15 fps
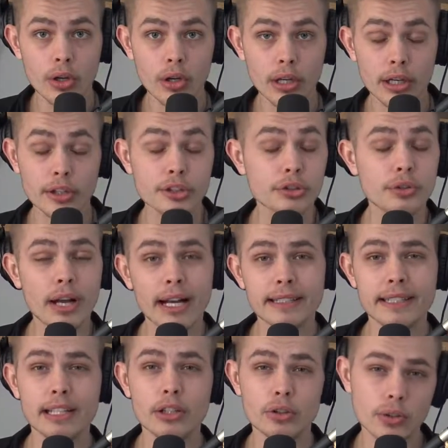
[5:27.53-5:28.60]

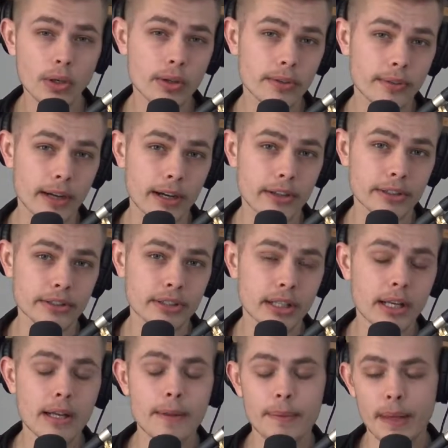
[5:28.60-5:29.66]
contracting coronavirus
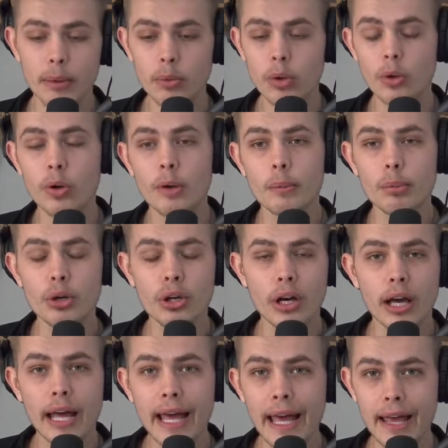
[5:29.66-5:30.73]
that will put a
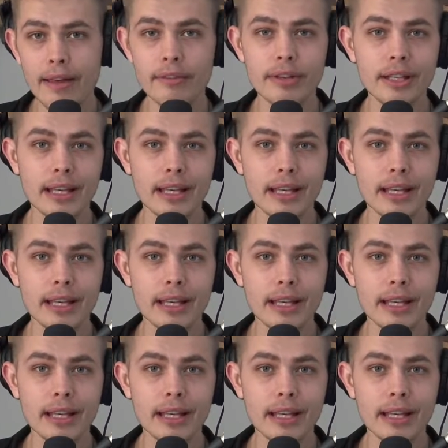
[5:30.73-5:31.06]
heavy,